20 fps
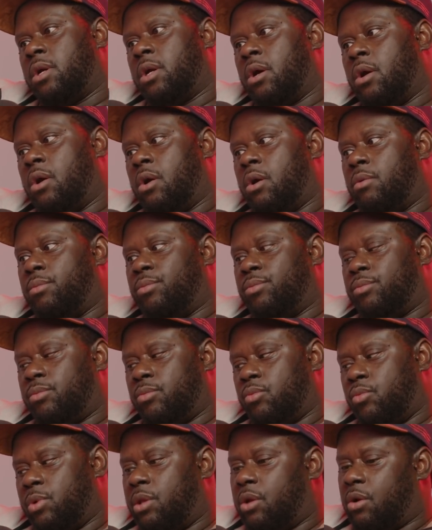um,
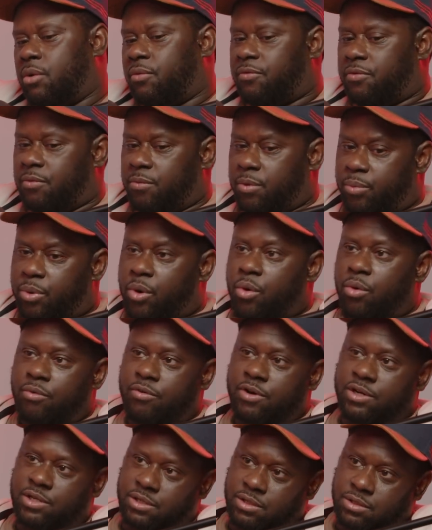we learned from the poem
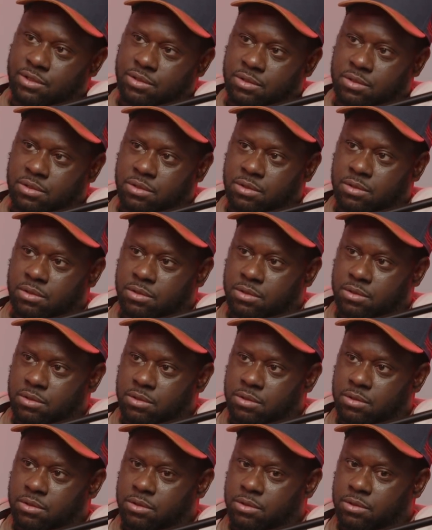Riches.
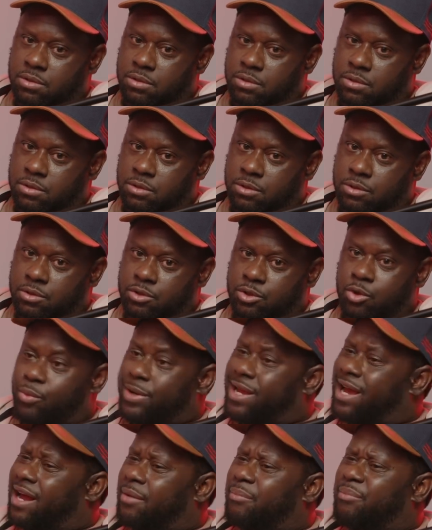So we
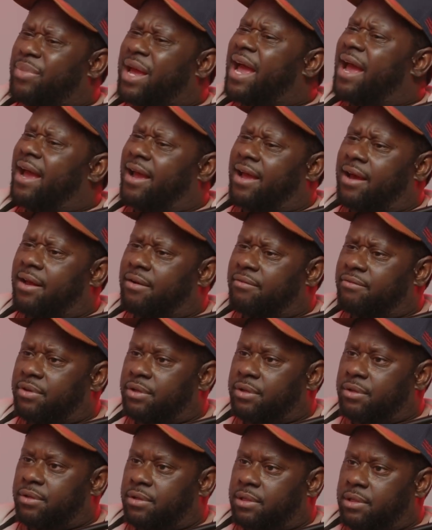got a bag out of it
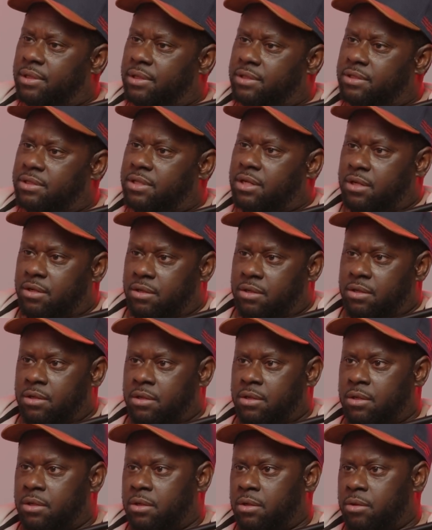instead of
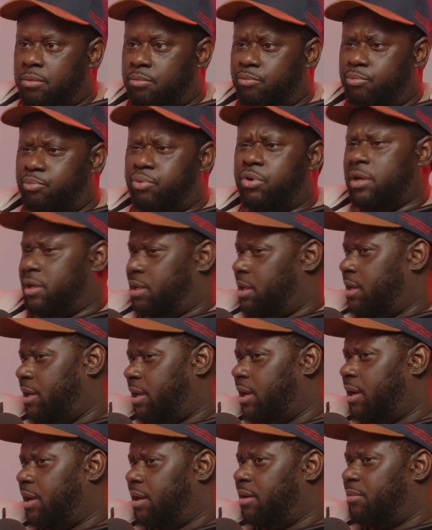putting a
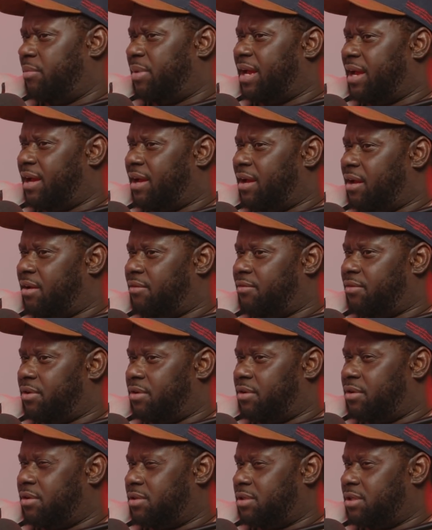nigga in the bag out of it.
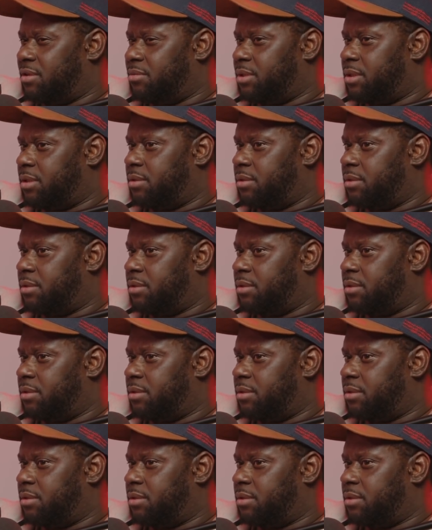You know what i